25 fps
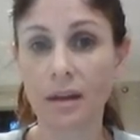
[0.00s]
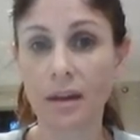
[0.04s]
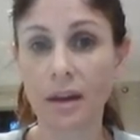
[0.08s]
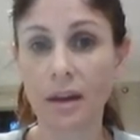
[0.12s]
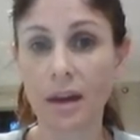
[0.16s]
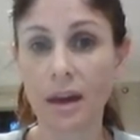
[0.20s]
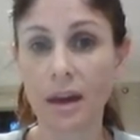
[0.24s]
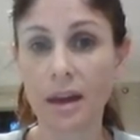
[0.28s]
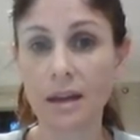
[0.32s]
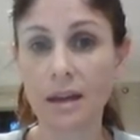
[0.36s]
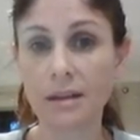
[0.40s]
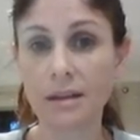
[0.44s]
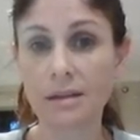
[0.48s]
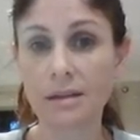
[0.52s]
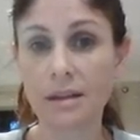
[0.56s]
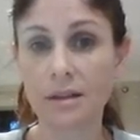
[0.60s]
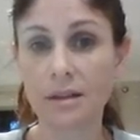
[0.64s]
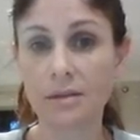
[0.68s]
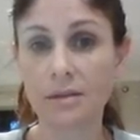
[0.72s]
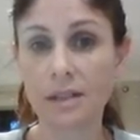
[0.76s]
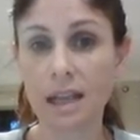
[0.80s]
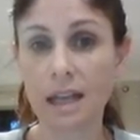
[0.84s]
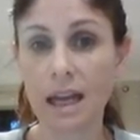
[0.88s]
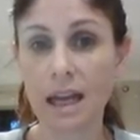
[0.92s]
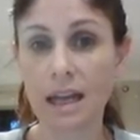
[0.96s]
Okay, so
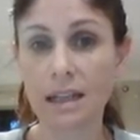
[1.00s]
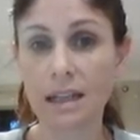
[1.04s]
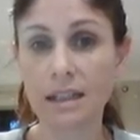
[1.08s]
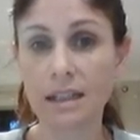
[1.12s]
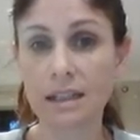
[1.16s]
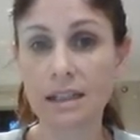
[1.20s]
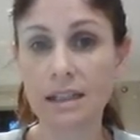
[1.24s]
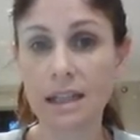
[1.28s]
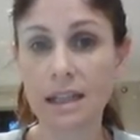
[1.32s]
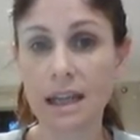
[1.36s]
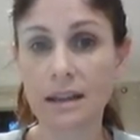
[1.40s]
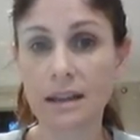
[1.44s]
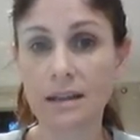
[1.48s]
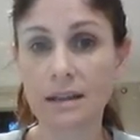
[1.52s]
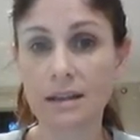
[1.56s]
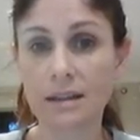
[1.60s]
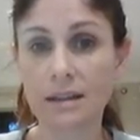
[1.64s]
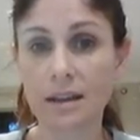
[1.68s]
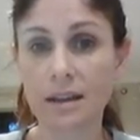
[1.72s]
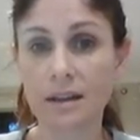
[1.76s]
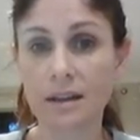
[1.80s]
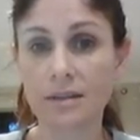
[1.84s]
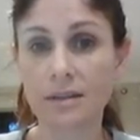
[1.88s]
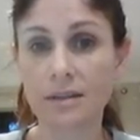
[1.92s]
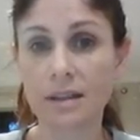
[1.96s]
10 tenths
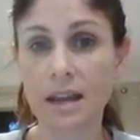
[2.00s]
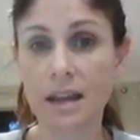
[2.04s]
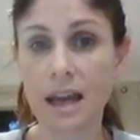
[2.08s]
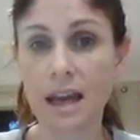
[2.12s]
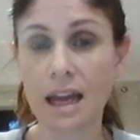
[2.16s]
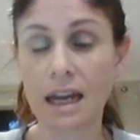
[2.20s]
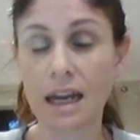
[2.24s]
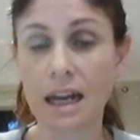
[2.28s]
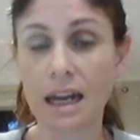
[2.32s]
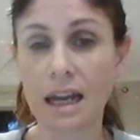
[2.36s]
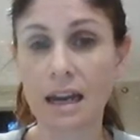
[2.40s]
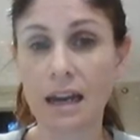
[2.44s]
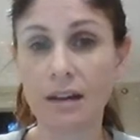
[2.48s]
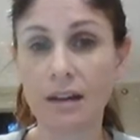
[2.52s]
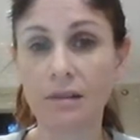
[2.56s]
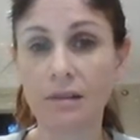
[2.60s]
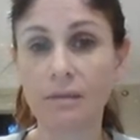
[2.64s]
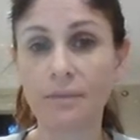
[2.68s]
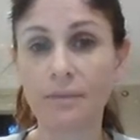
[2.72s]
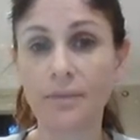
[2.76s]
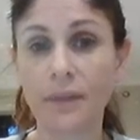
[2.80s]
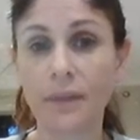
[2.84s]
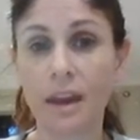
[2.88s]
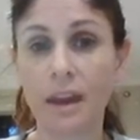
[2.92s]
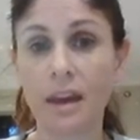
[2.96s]
goes there
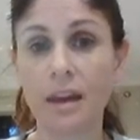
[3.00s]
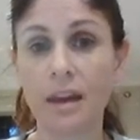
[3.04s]
now.